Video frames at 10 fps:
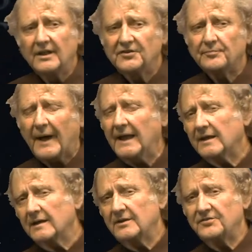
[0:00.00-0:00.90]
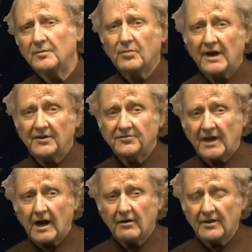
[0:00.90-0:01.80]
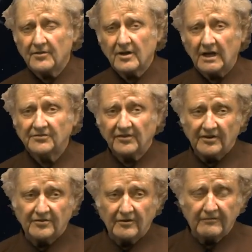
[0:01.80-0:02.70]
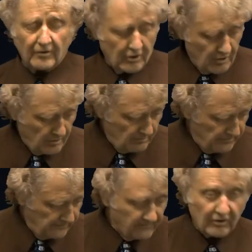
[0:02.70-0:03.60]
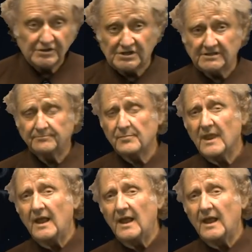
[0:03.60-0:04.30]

Spica is the brightest star in the constellation of Virgo, the virgin.